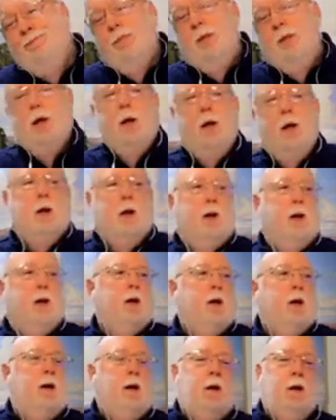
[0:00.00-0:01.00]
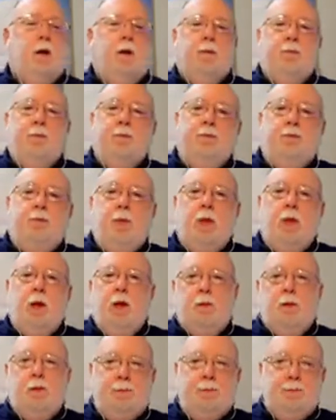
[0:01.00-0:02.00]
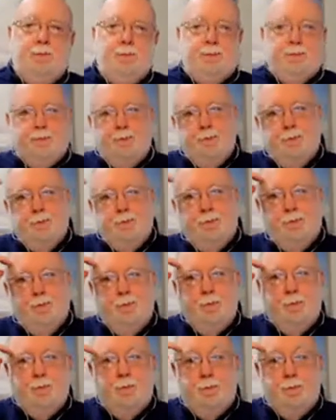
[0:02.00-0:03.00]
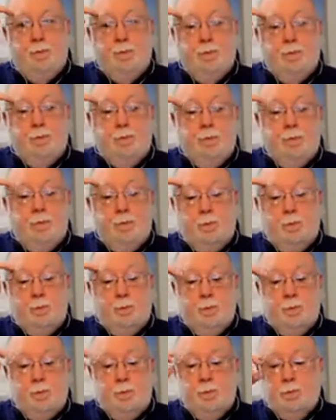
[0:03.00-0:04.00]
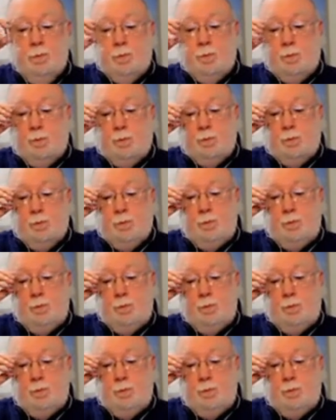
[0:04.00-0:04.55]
(silent)